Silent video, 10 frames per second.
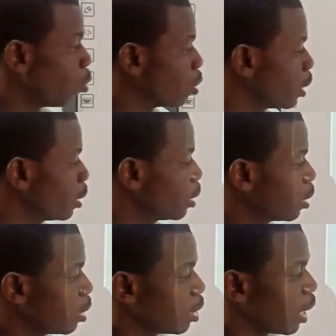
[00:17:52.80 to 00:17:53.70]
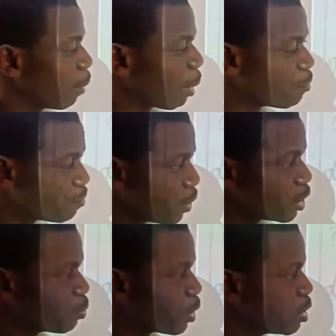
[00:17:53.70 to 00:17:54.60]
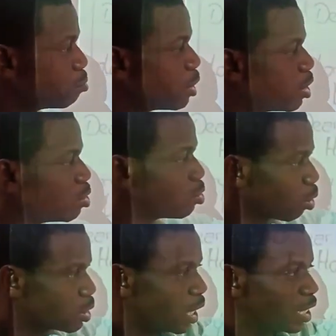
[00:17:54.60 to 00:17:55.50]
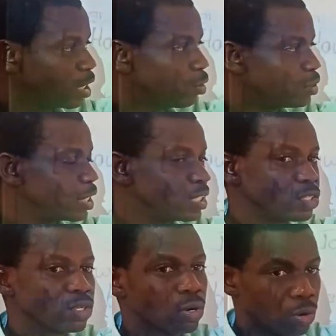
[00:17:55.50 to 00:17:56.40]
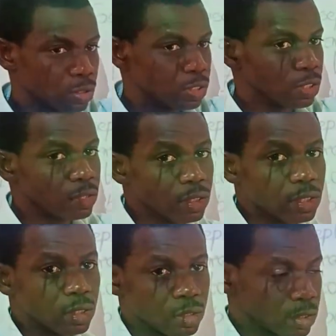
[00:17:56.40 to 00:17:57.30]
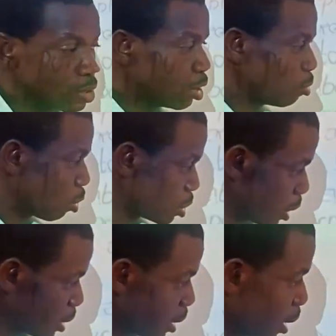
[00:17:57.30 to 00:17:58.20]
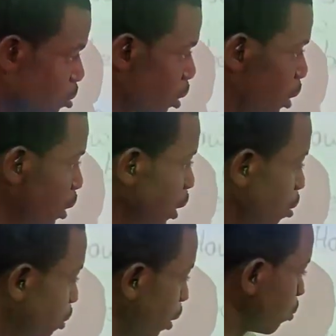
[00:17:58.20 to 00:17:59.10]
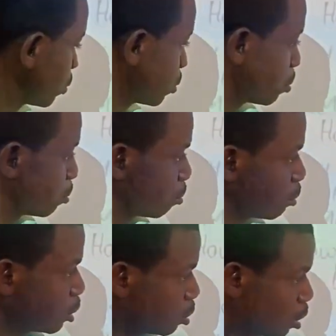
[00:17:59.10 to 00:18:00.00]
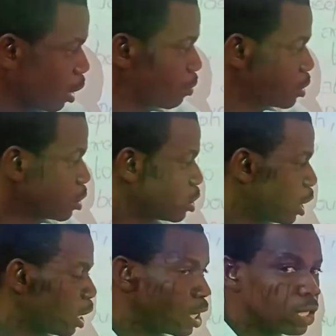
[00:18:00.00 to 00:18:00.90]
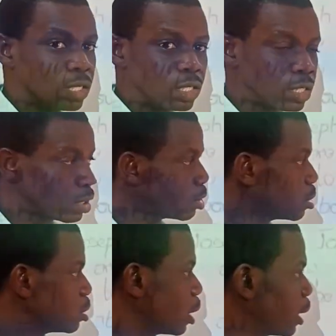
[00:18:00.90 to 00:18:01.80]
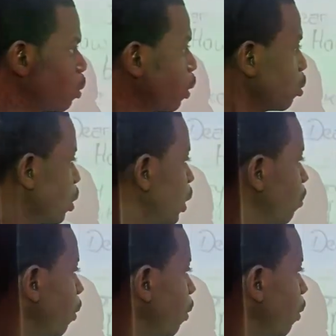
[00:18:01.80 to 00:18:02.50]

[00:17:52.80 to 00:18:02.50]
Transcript: Okay, I'm afraid this person may not at the end of the day discuss the 3 things, because he has started talking about geography teacher, English teacher, and then we're talking